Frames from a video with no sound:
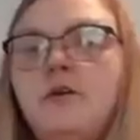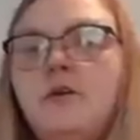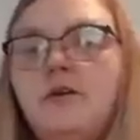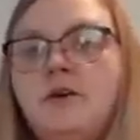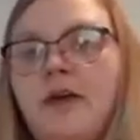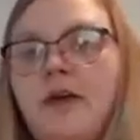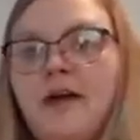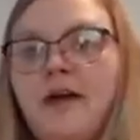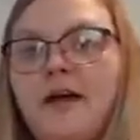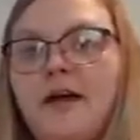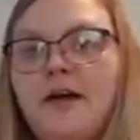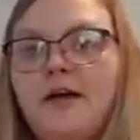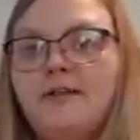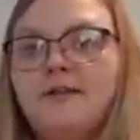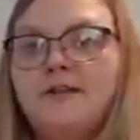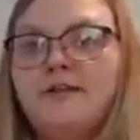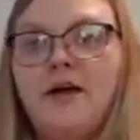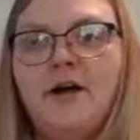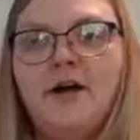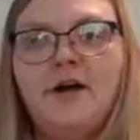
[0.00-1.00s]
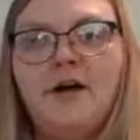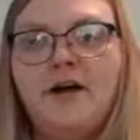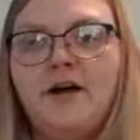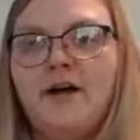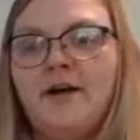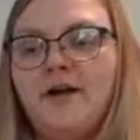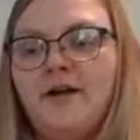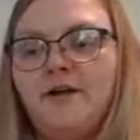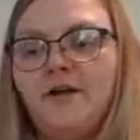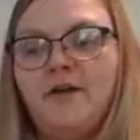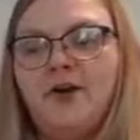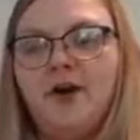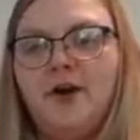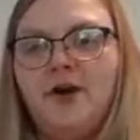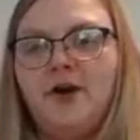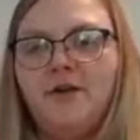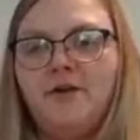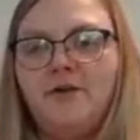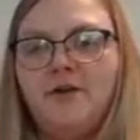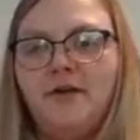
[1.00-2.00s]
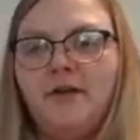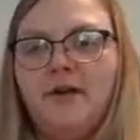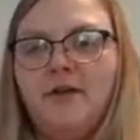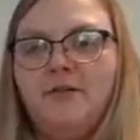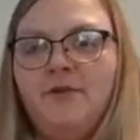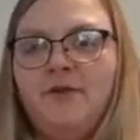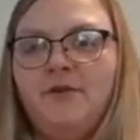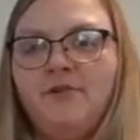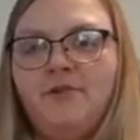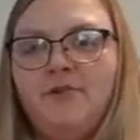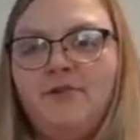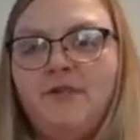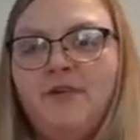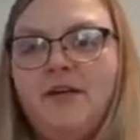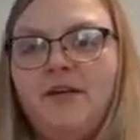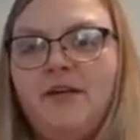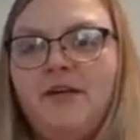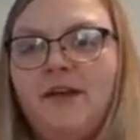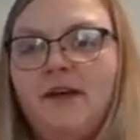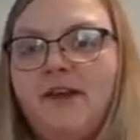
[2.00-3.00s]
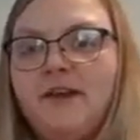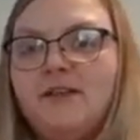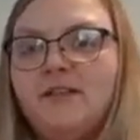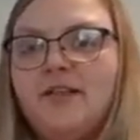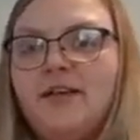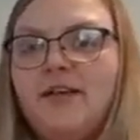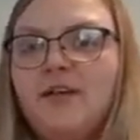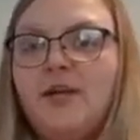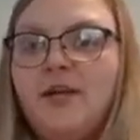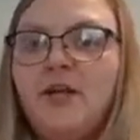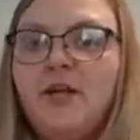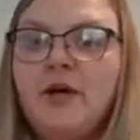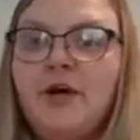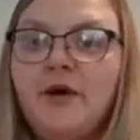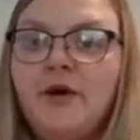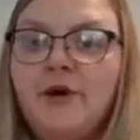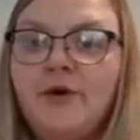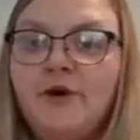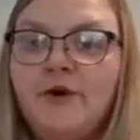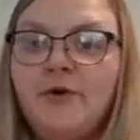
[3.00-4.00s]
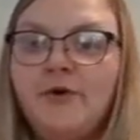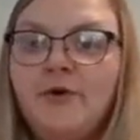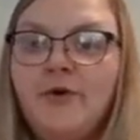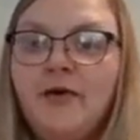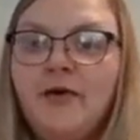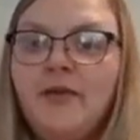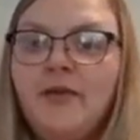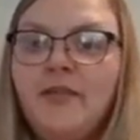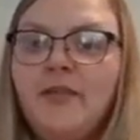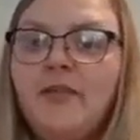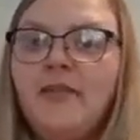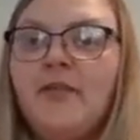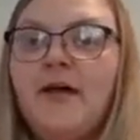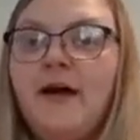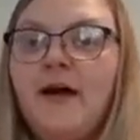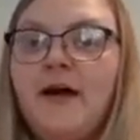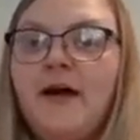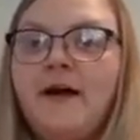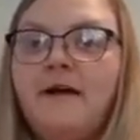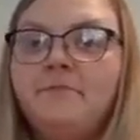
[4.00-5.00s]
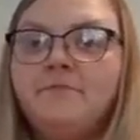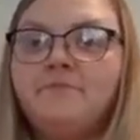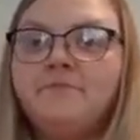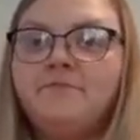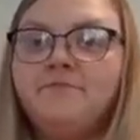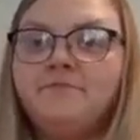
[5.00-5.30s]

Okay, guys, sorry. I got a call that came in and ruined it. I guess I didn't know that